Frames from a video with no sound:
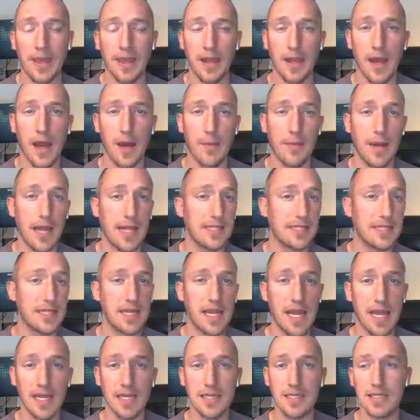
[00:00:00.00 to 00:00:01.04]
And
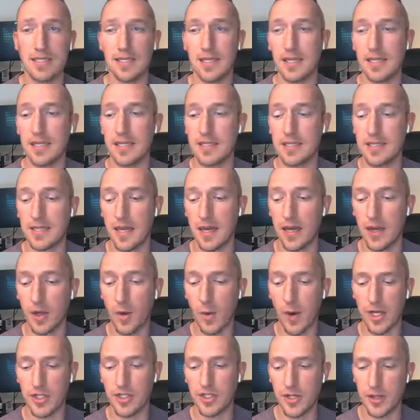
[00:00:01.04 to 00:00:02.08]
today's is a
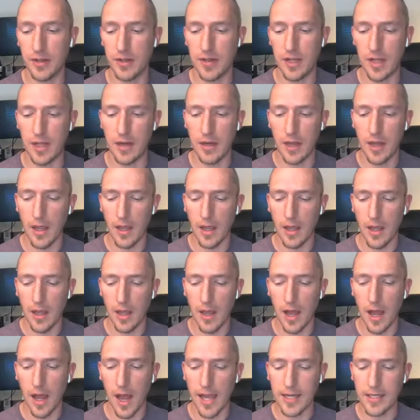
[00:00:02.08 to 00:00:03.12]
question that
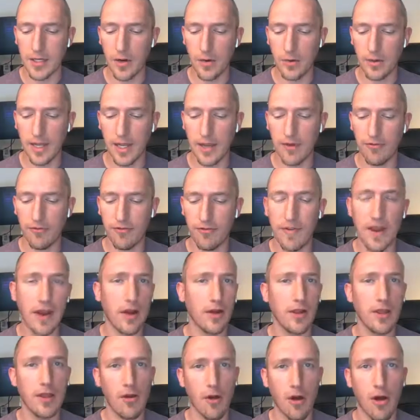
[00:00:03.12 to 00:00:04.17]
I don't get
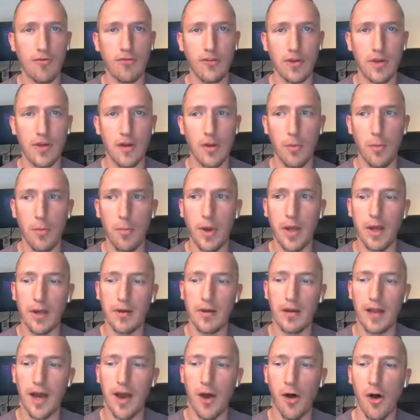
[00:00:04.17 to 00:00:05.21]
fairly often, but
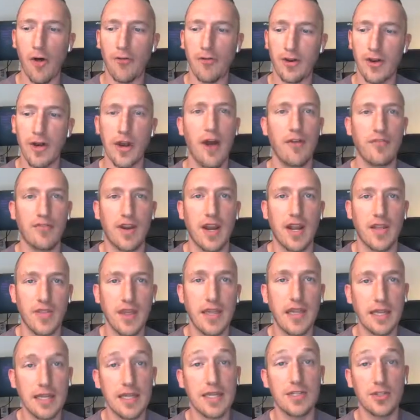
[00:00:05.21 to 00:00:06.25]
often enough that I
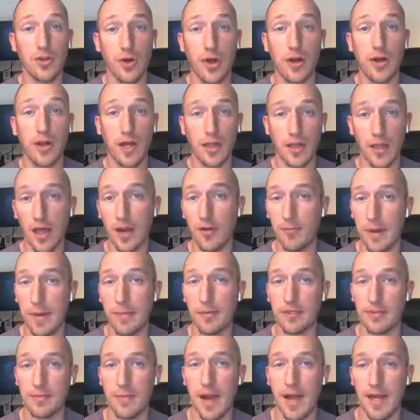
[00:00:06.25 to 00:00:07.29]
think it is on a lot of
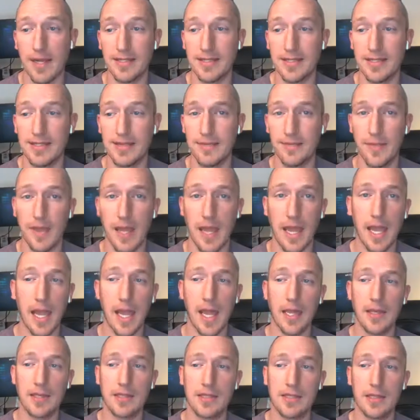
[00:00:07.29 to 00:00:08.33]
people's minds.
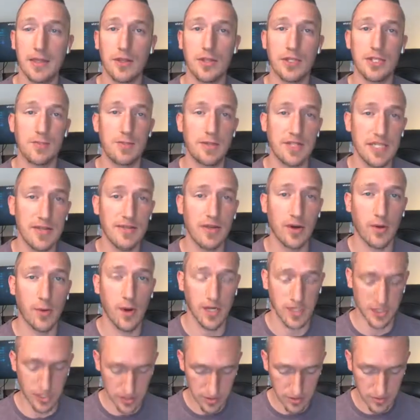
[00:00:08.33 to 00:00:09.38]
And the specific
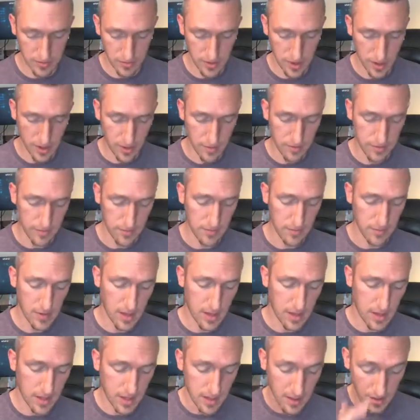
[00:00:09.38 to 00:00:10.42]
question,
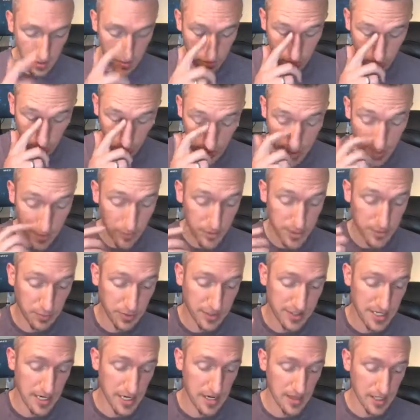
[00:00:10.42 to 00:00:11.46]
and the way it was
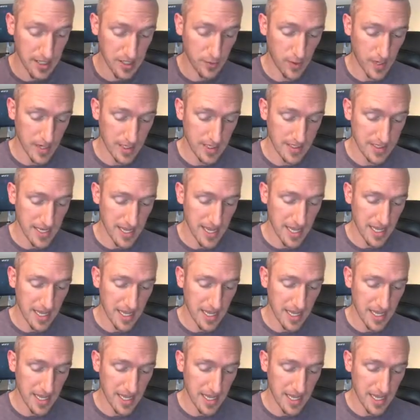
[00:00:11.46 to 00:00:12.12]
presented this way is,